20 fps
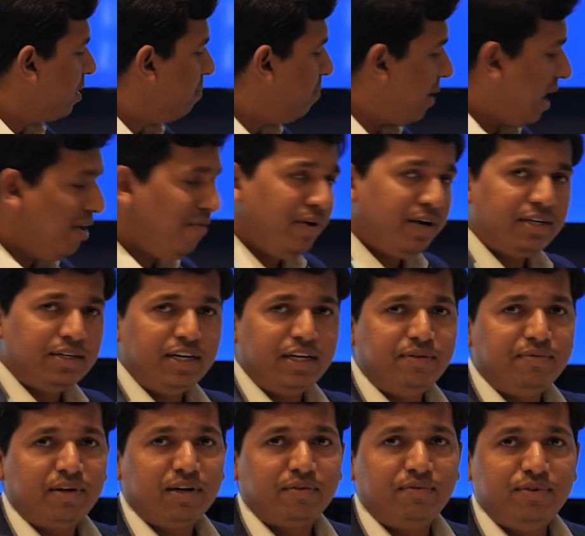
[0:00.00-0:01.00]
private
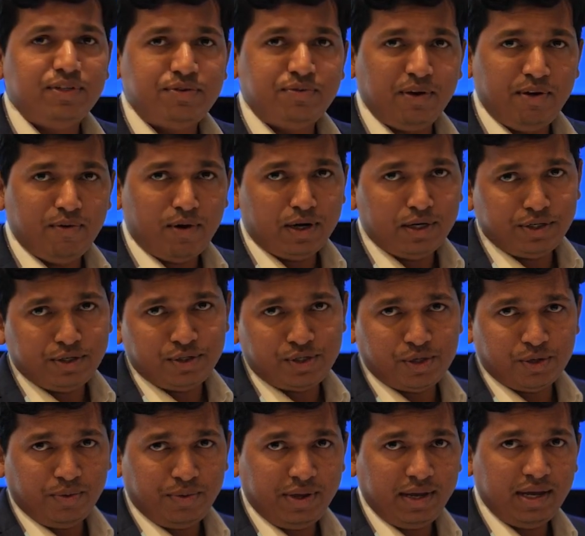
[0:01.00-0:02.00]
network which we want to
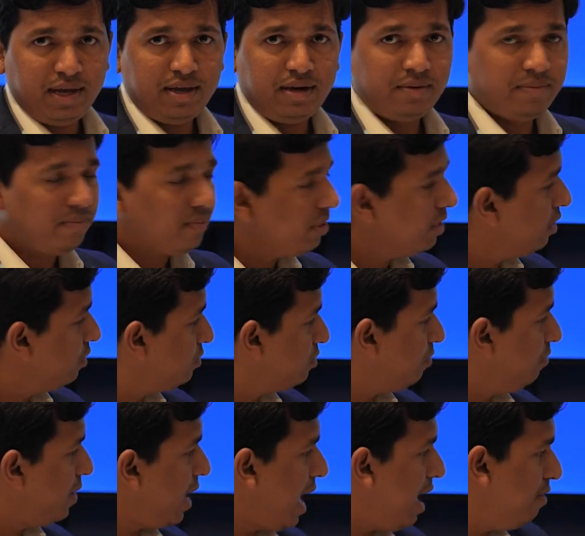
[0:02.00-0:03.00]
show here. So
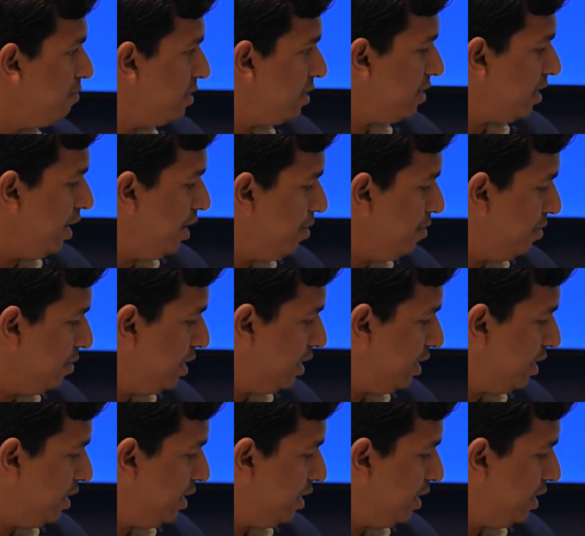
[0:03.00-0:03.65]
we have the radio